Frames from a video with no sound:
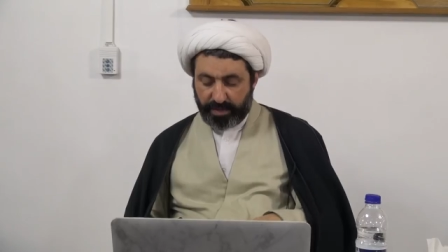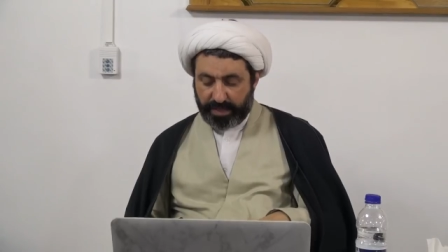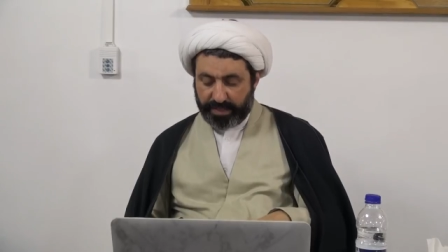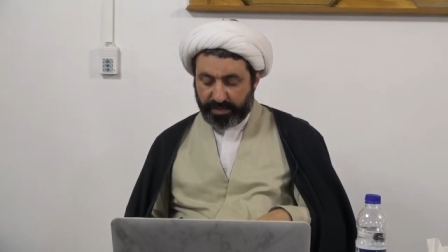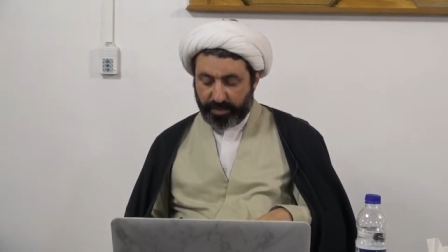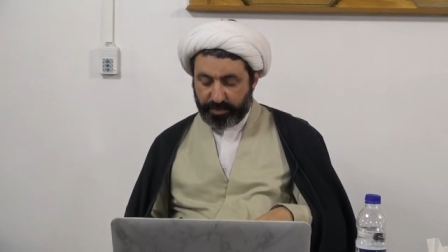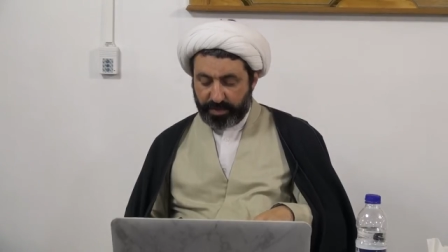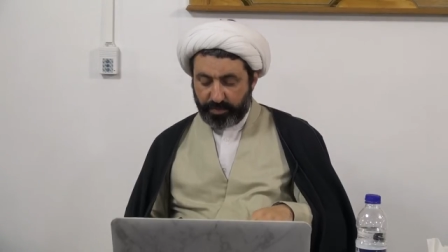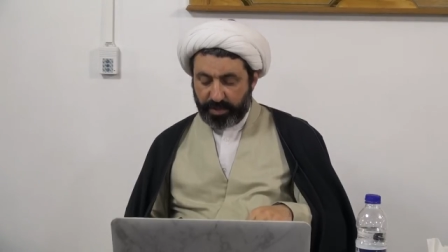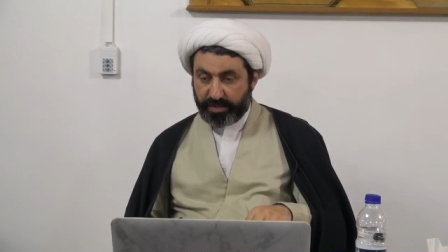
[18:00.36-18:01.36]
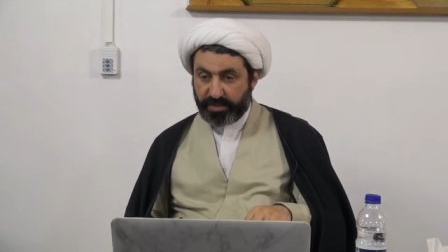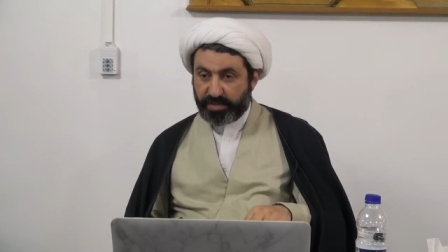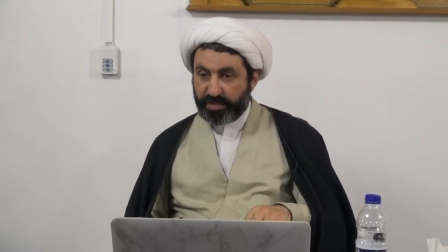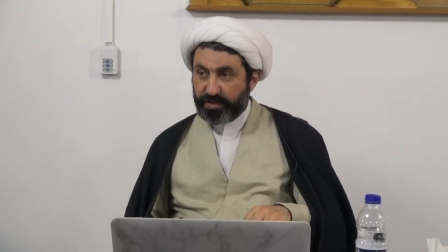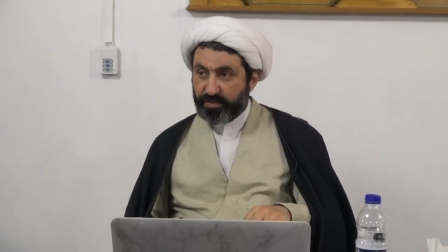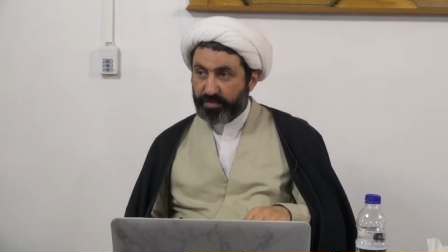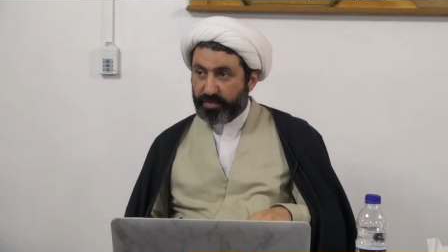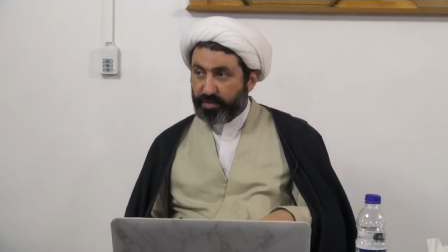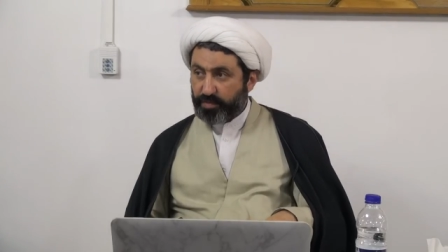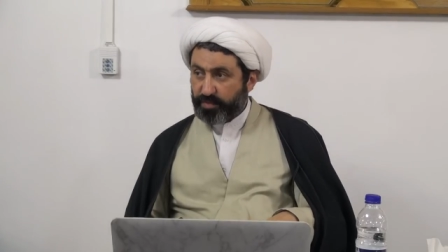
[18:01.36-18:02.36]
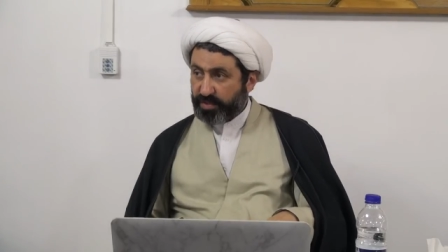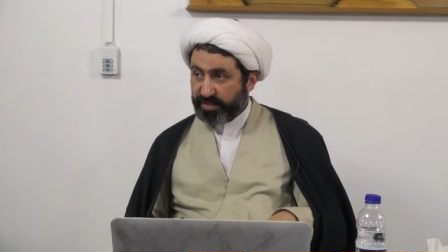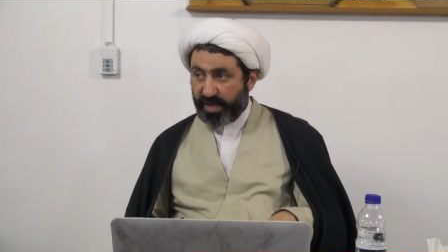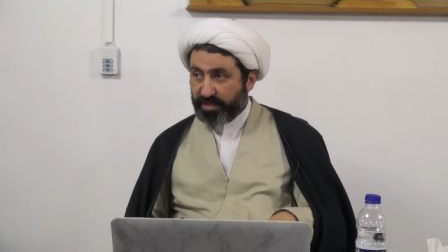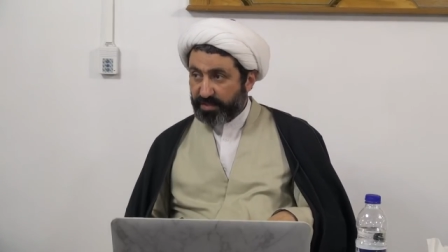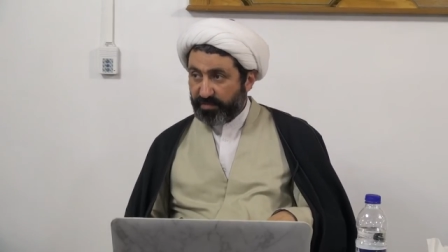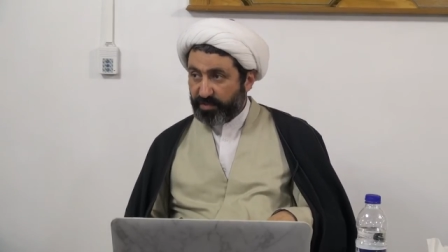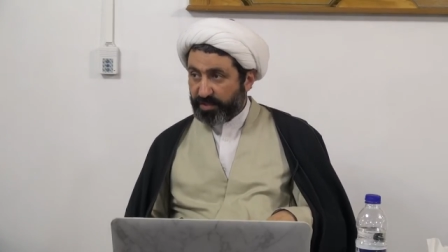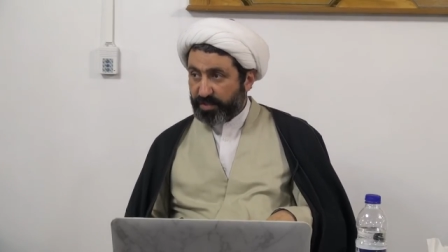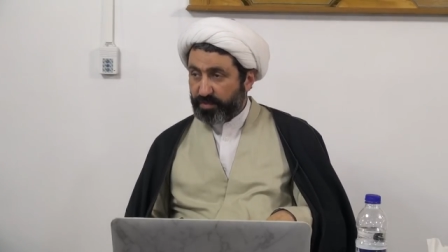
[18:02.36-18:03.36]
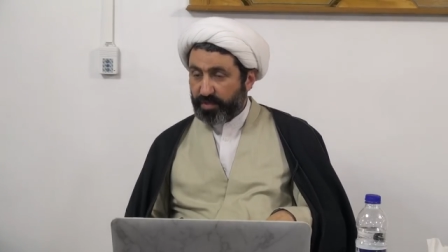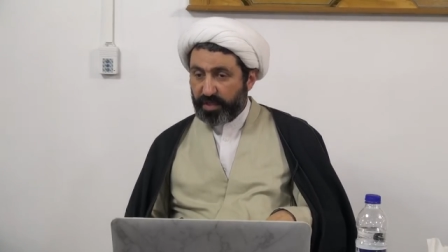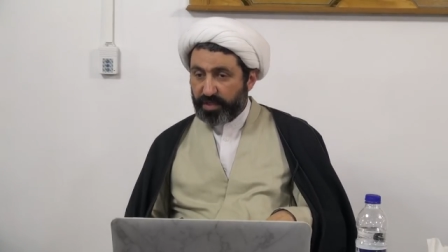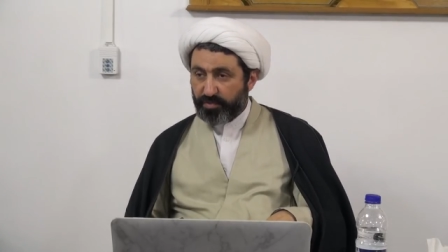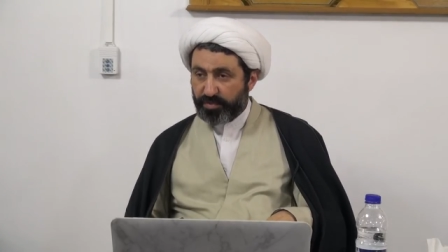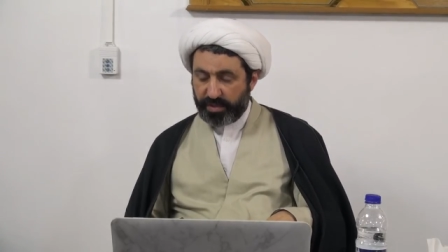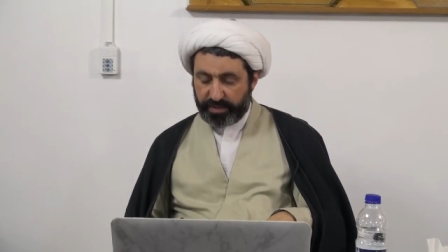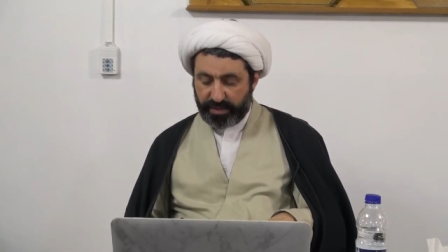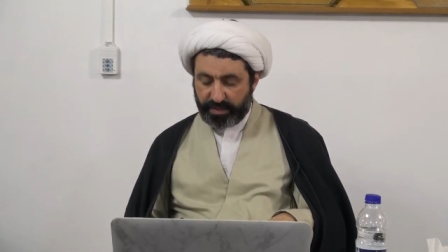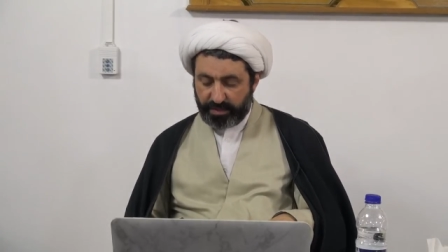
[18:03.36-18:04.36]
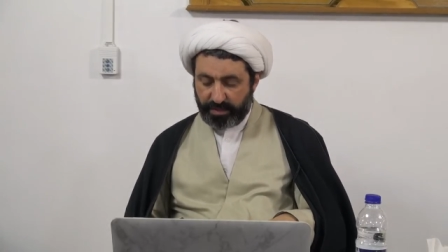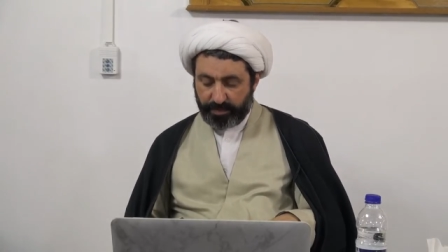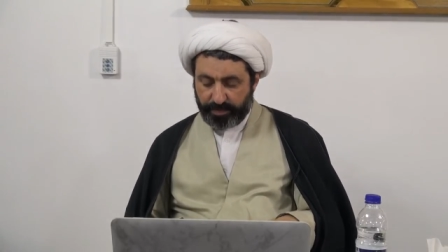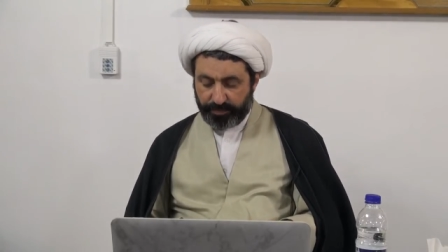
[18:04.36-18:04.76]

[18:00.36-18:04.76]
not accepted because it's not uh, decisive, doesn't lead to certainty.